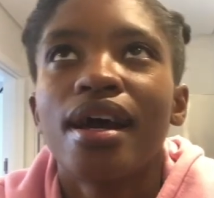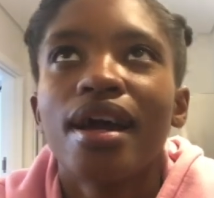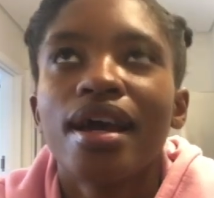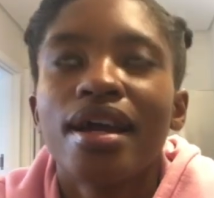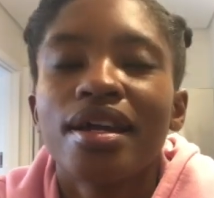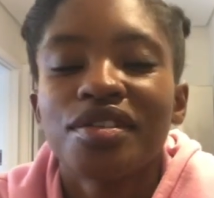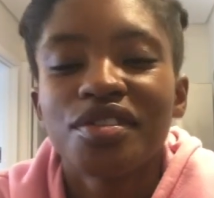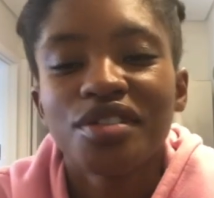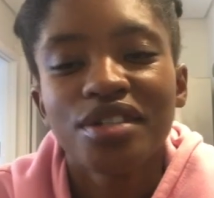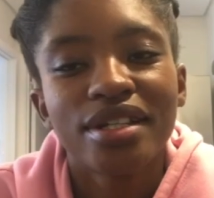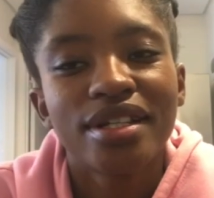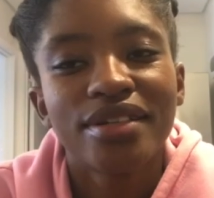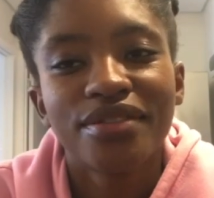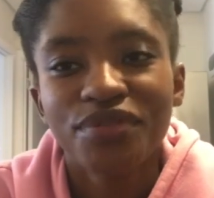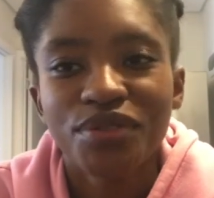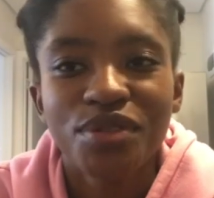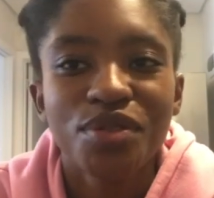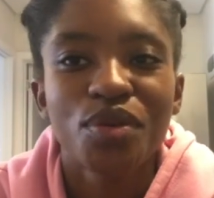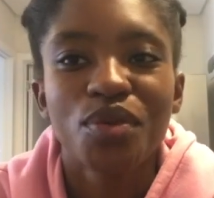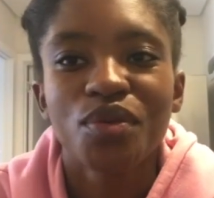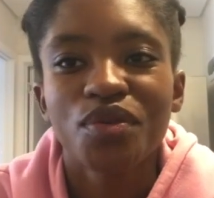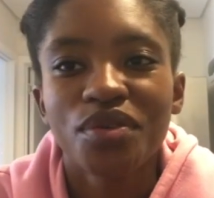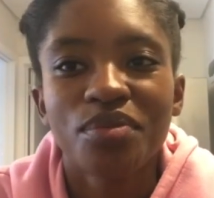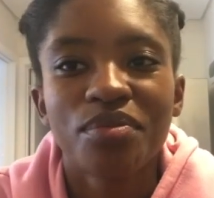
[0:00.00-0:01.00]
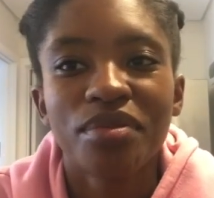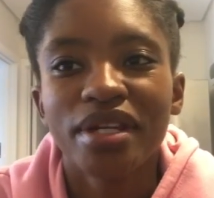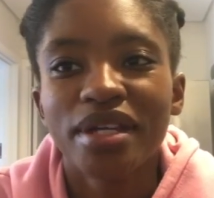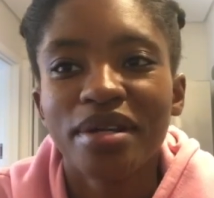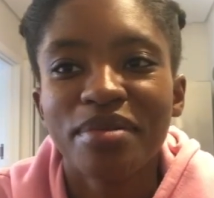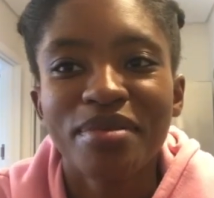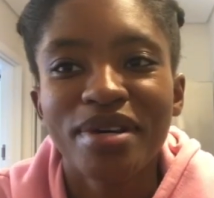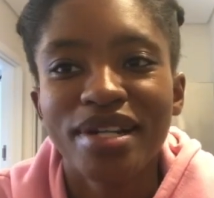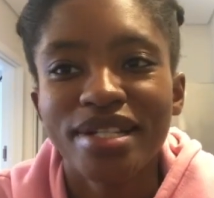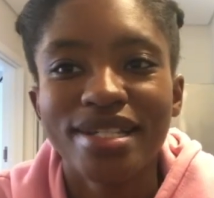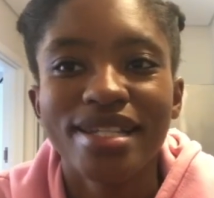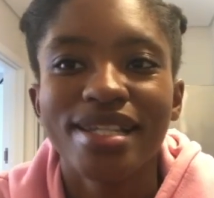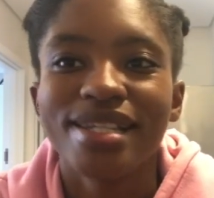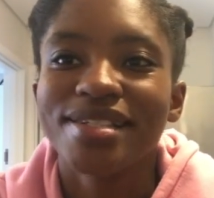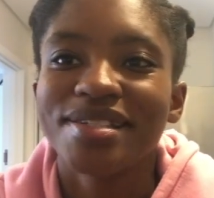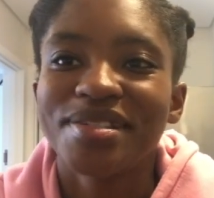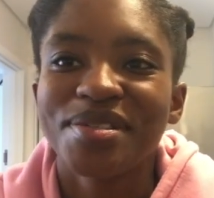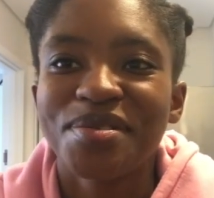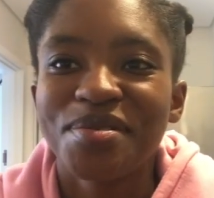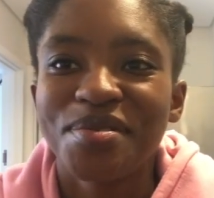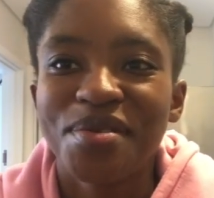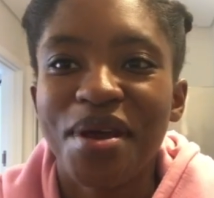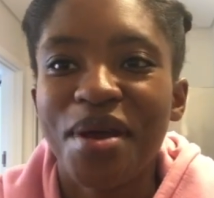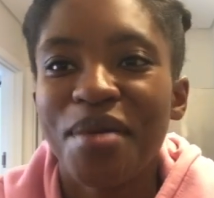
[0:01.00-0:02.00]
actually for social media, my
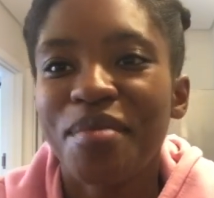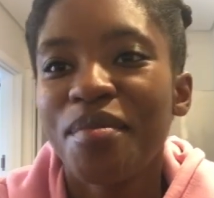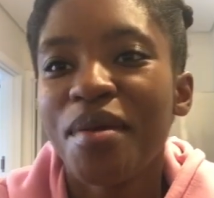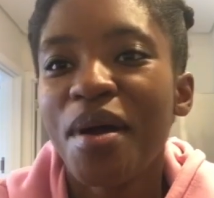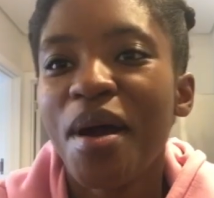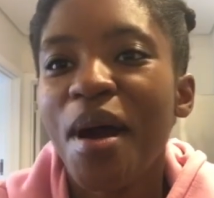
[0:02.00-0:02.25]
Instagram,